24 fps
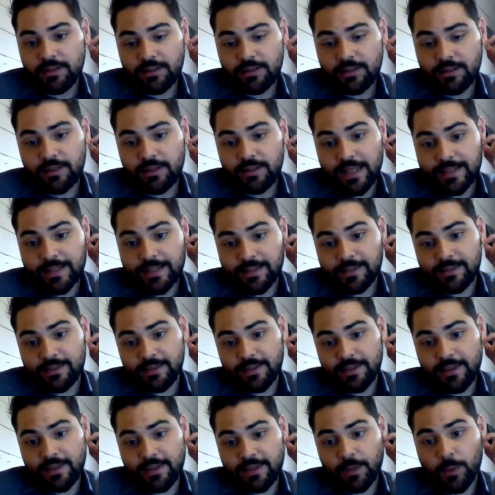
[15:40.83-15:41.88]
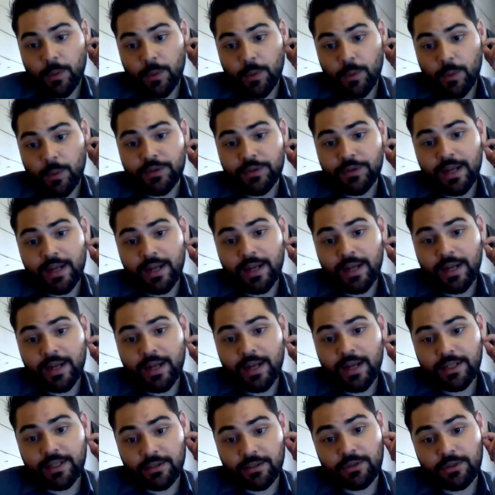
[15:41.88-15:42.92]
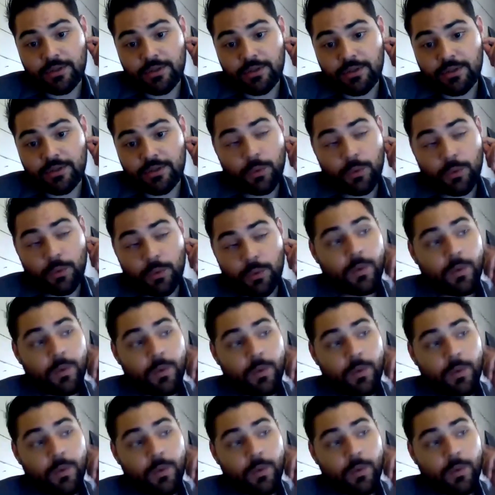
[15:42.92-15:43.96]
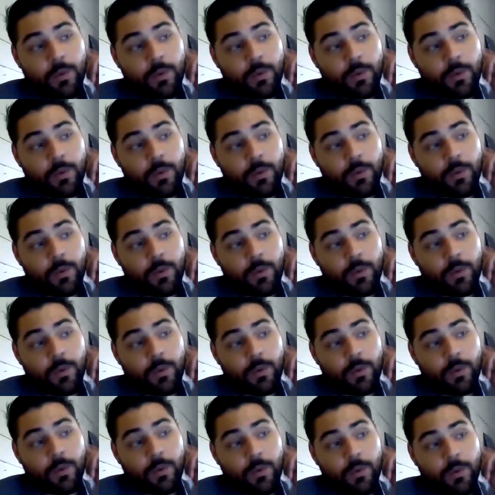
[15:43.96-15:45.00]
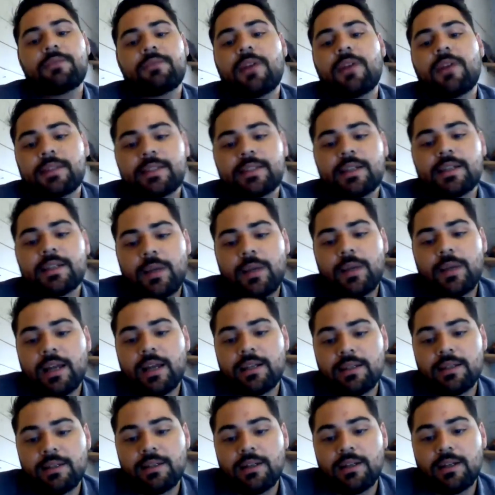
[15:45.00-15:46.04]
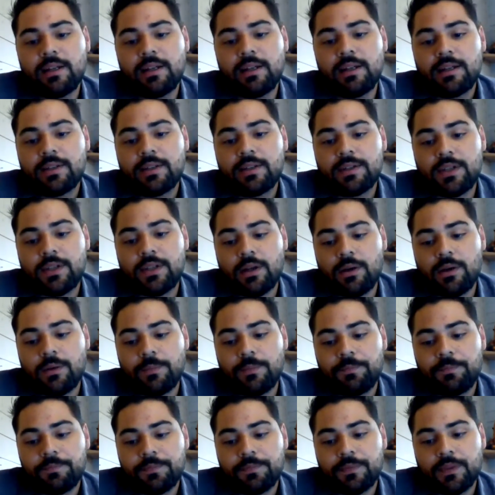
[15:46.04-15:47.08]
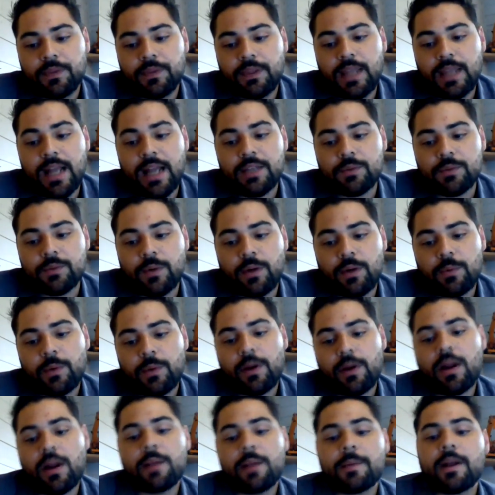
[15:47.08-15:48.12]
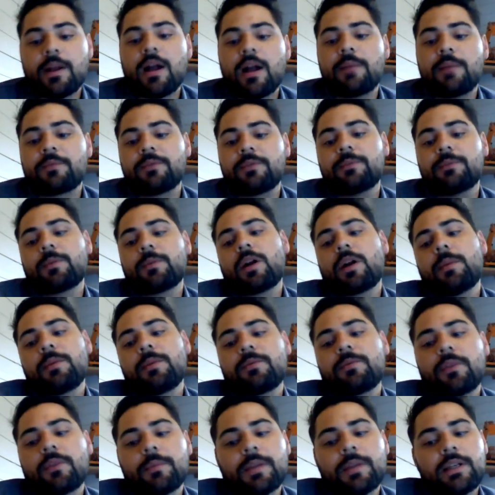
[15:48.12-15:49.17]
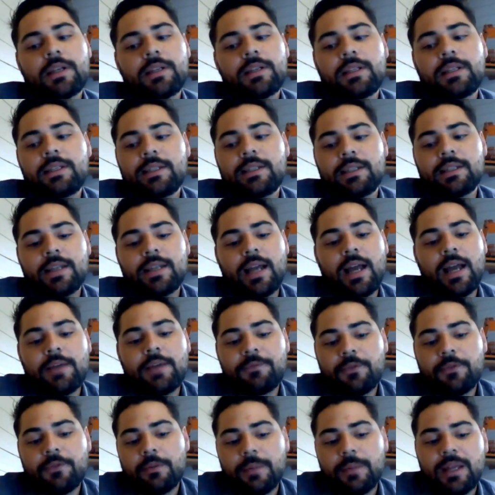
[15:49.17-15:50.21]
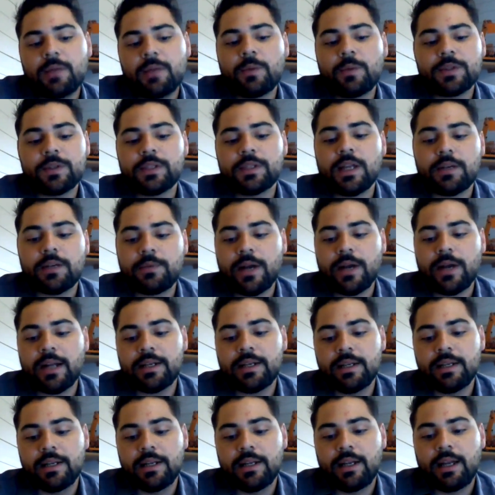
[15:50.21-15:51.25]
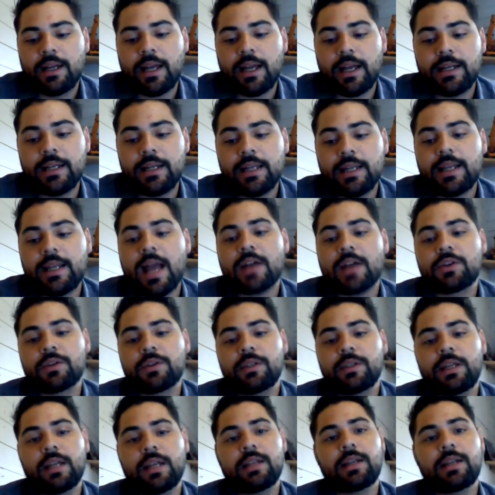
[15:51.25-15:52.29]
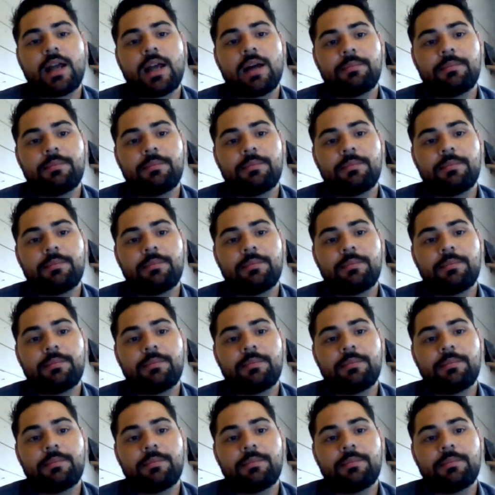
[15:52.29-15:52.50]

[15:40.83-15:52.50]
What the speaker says: Right. That's the thing. We were trying to do as much as we could with the limited funds that we had. So that's where I'm coming from. That for me, it was not right, and it actually ended up